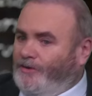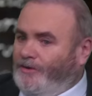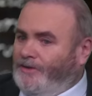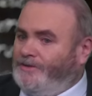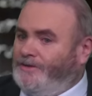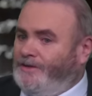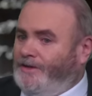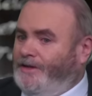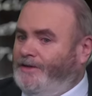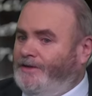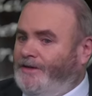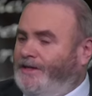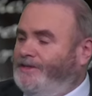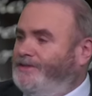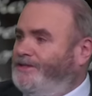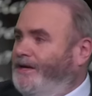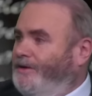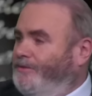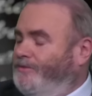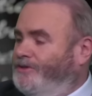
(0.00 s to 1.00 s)
God, and
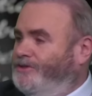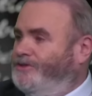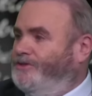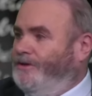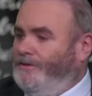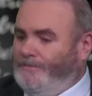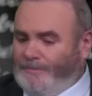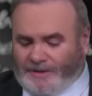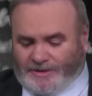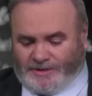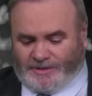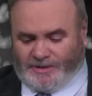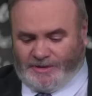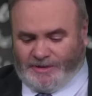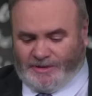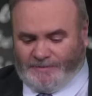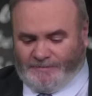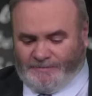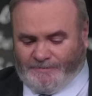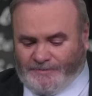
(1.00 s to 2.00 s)
that's how the psalm
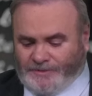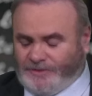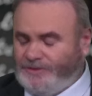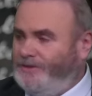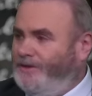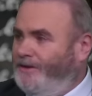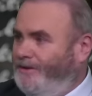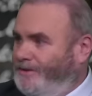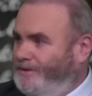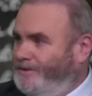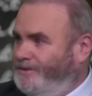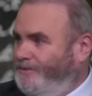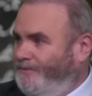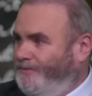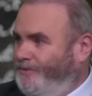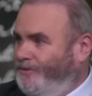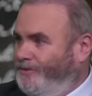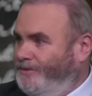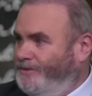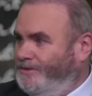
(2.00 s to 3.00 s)
actually starts,
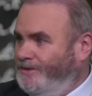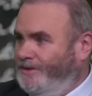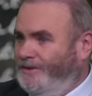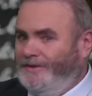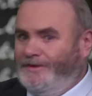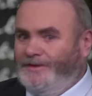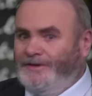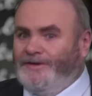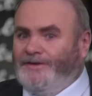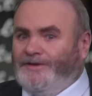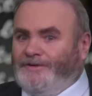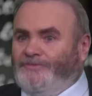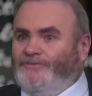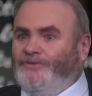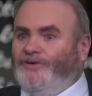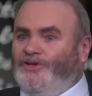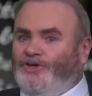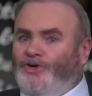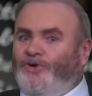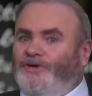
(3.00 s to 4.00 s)
of course. Yeah, I know.
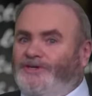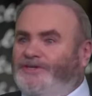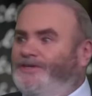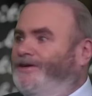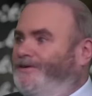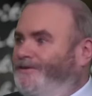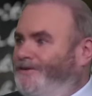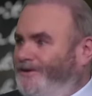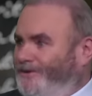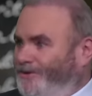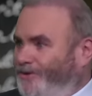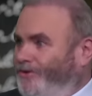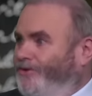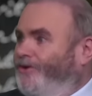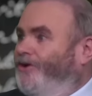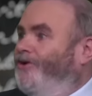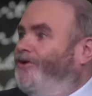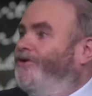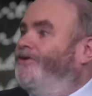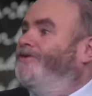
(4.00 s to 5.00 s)
Rejoicing that God
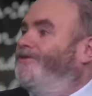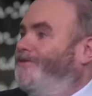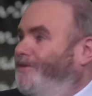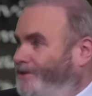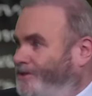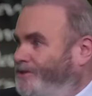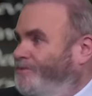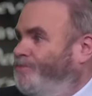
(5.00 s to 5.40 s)
exactly. heard this